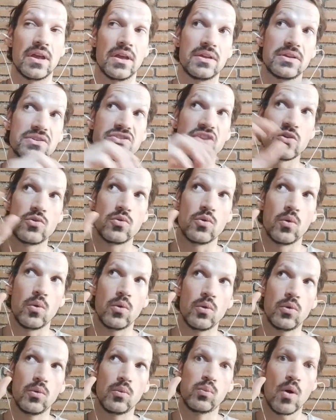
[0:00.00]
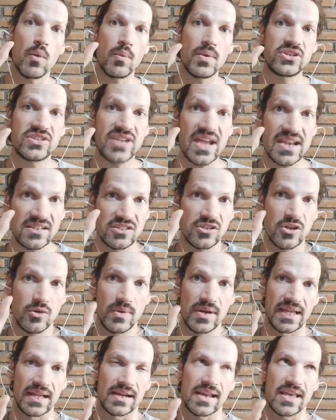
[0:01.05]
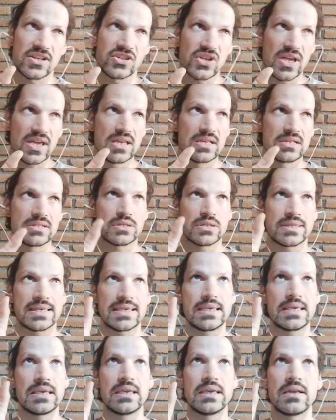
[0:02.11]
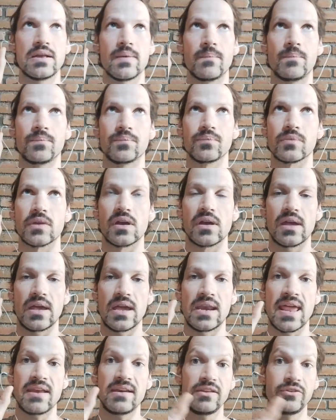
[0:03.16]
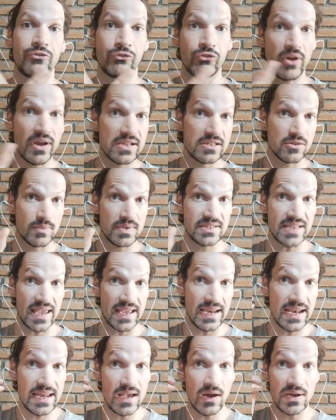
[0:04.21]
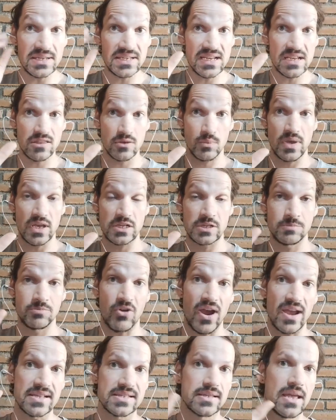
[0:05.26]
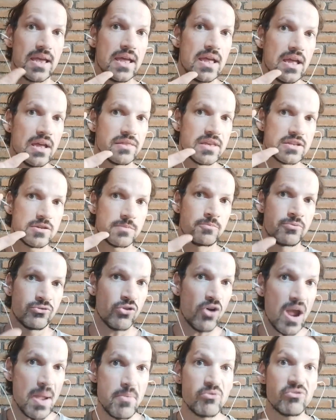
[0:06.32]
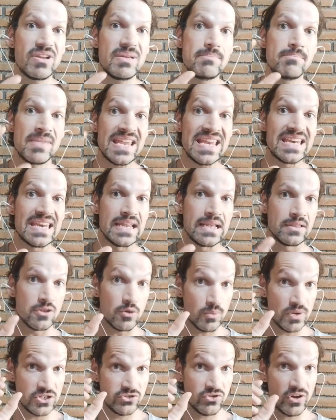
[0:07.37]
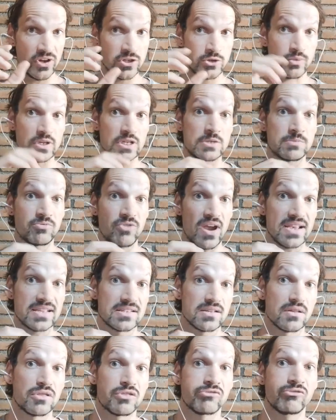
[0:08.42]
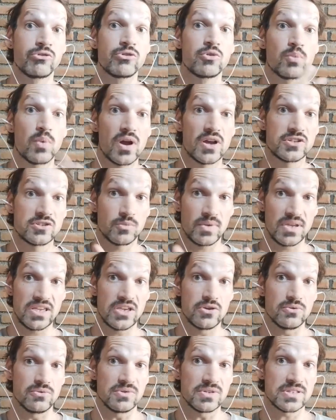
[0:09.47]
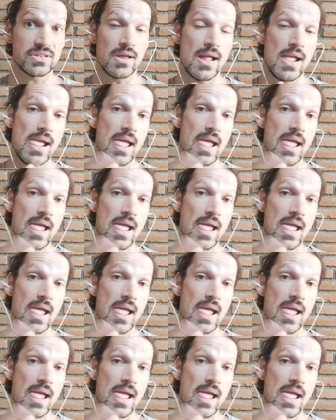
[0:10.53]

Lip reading: So what we tend to do in English is in any phrase that we say, in any idea that we express, there's a primary meaning that we're trying to express through the words that we use.